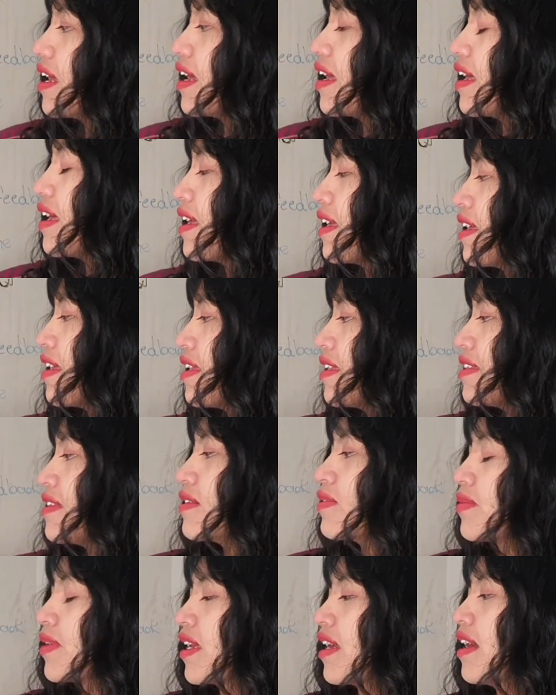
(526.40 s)
and
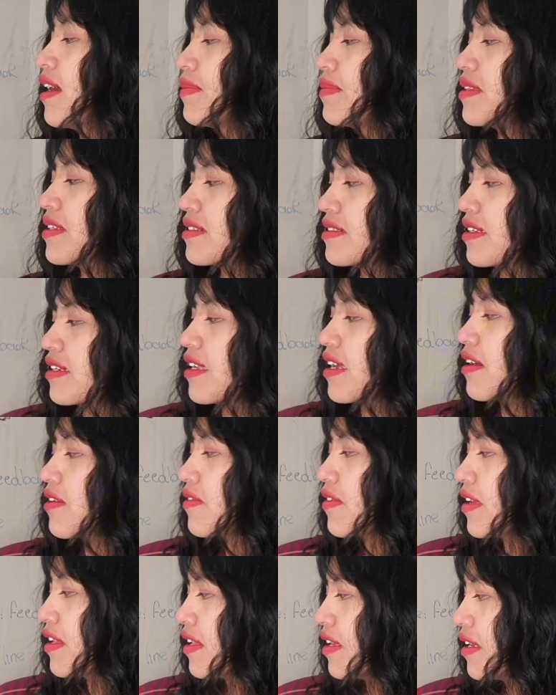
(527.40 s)
we have this
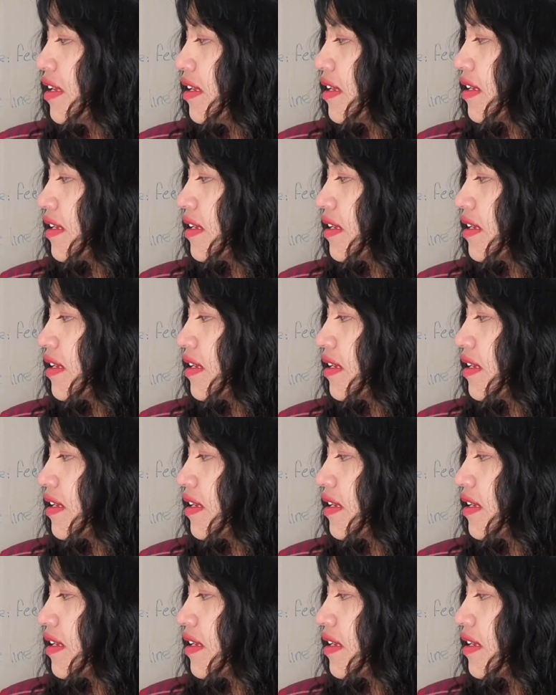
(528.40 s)
diacritic,